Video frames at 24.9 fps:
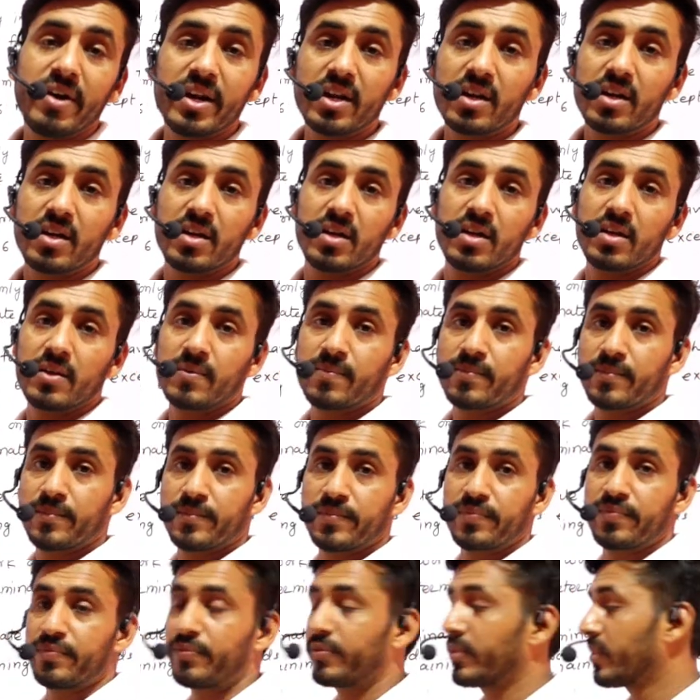work,
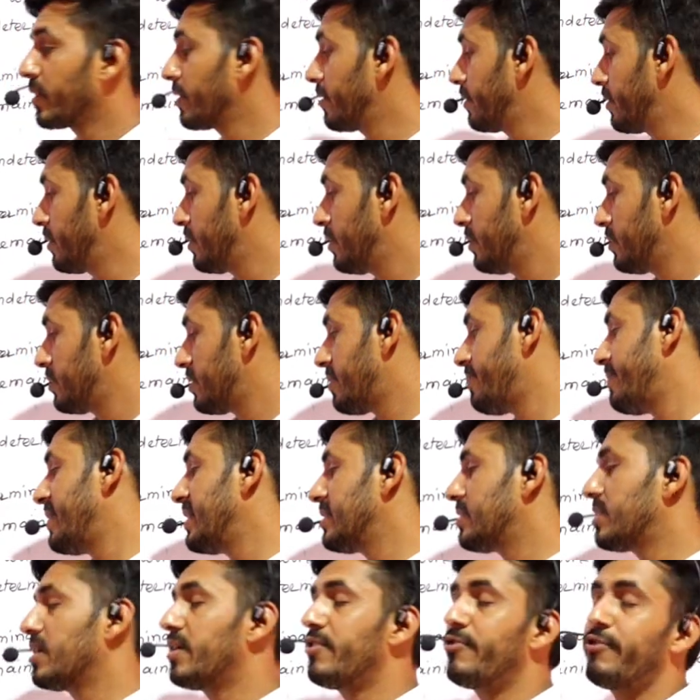the
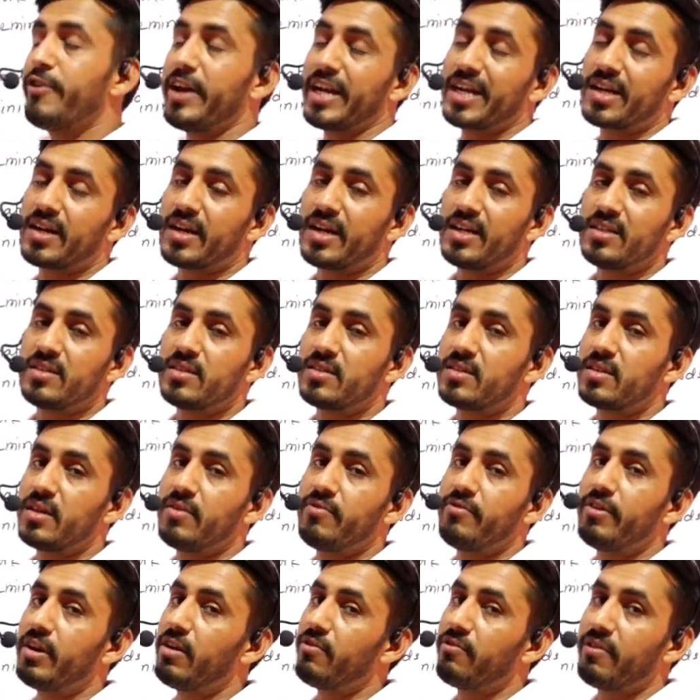method
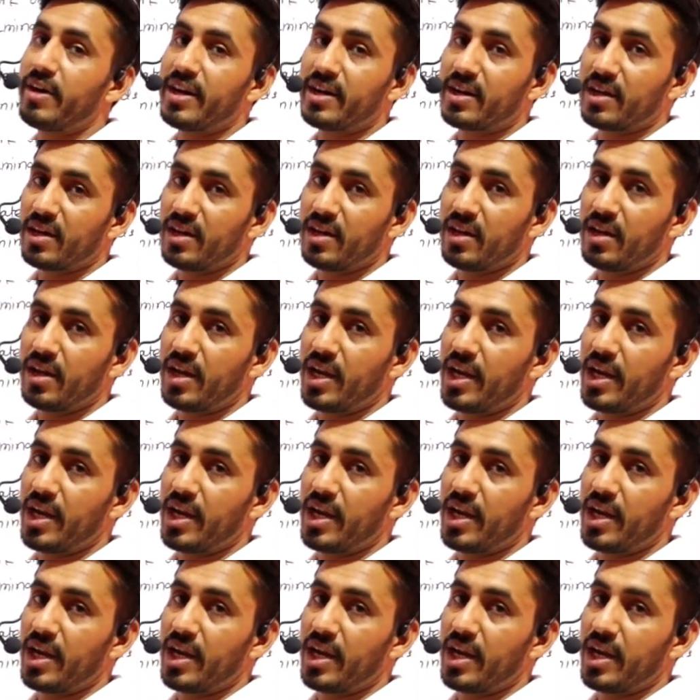factorization will work